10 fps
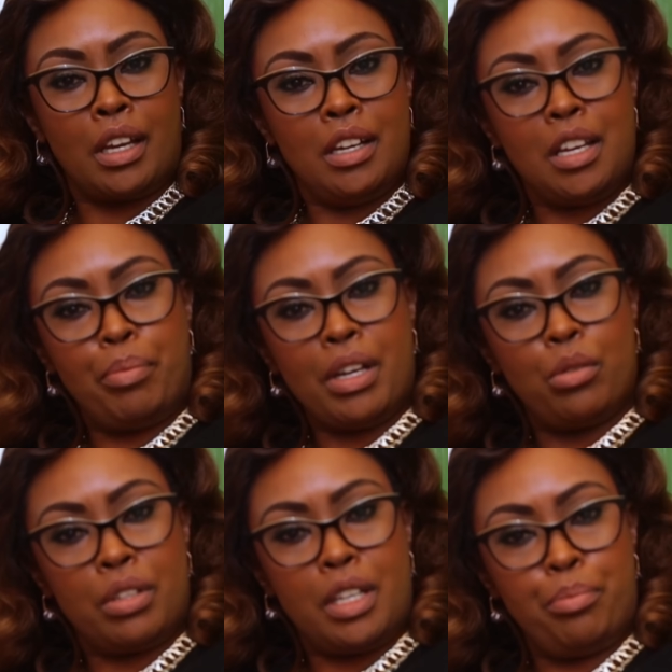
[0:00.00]
guinea pig
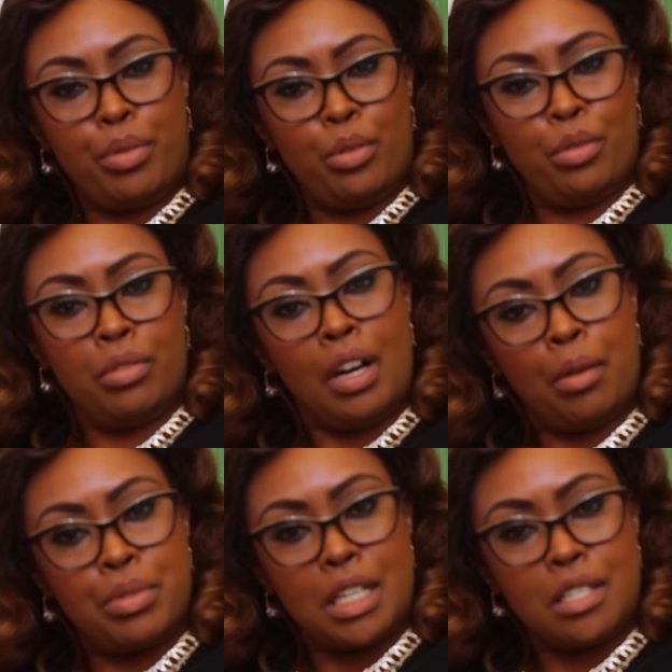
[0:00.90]
will keep you
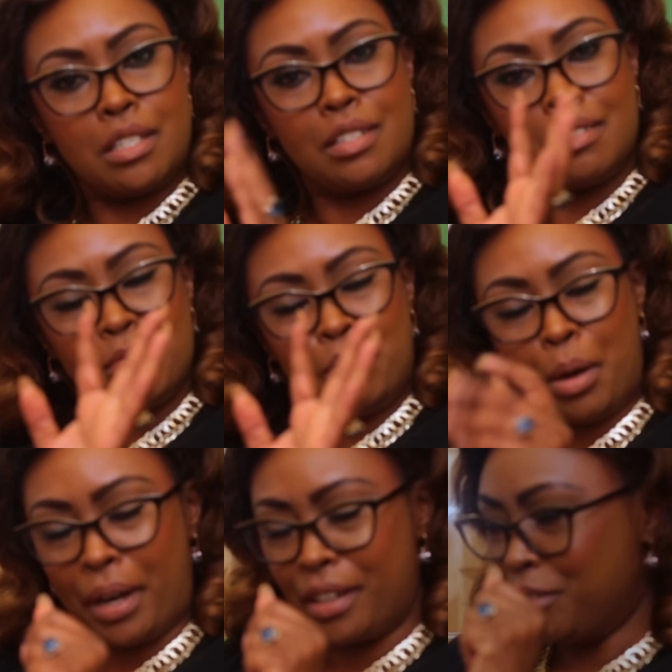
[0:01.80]
updated.
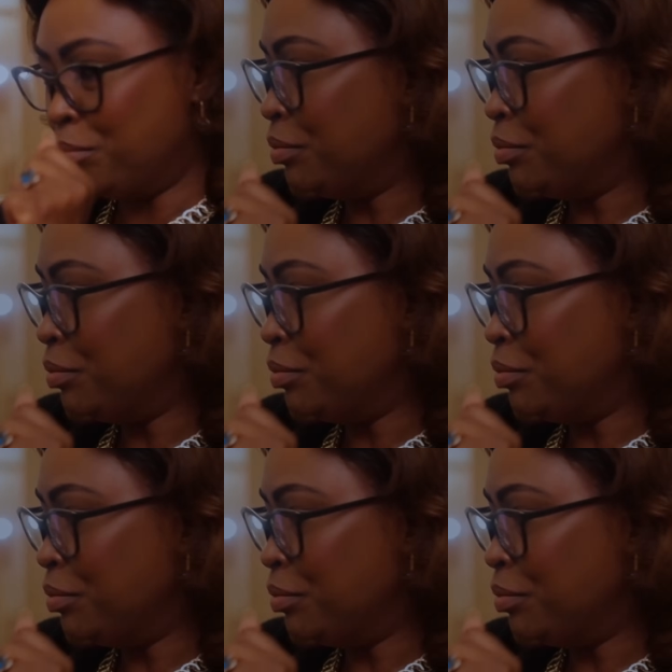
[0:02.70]
Bye-bye.